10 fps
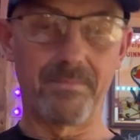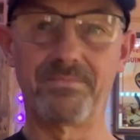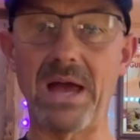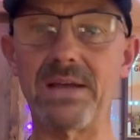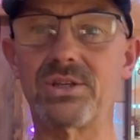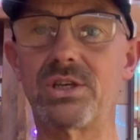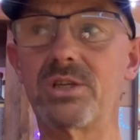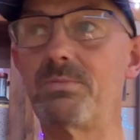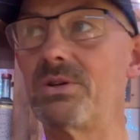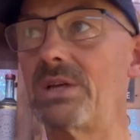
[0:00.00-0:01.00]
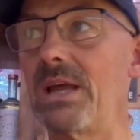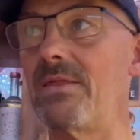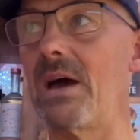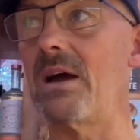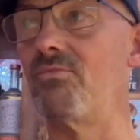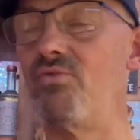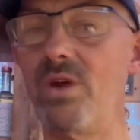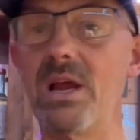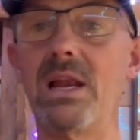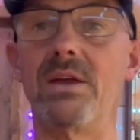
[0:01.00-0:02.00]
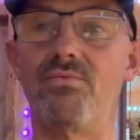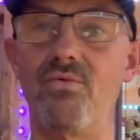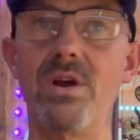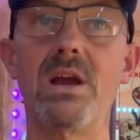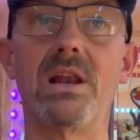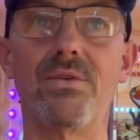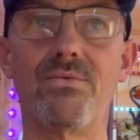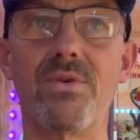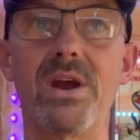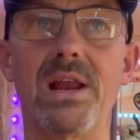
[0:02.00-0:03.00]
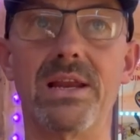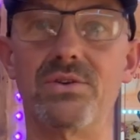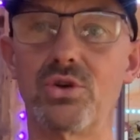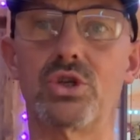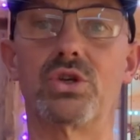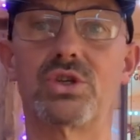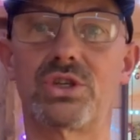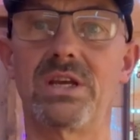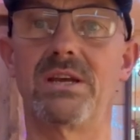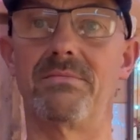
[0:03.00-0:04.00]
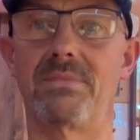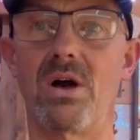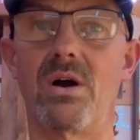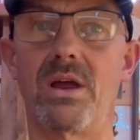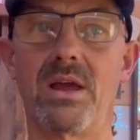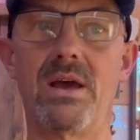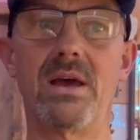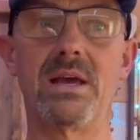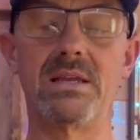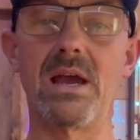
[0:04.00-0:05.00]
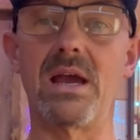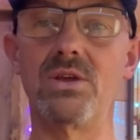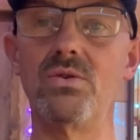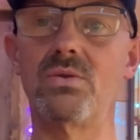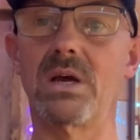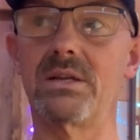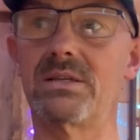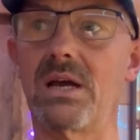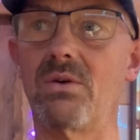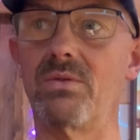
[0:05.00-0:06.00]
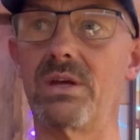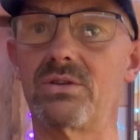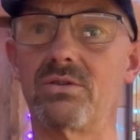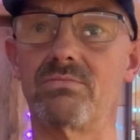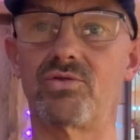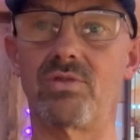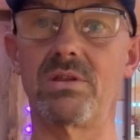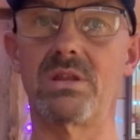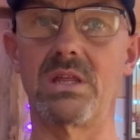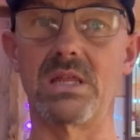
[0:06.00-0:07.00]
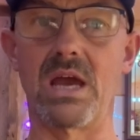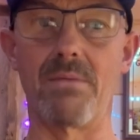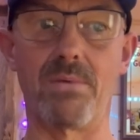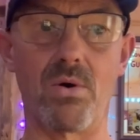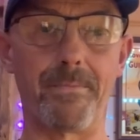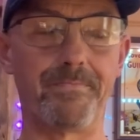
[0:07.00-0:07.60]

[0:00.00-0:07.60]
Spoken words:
that's 6%. That really, really, really doesn't seem like, yeah, you can tell there's some strength in there, but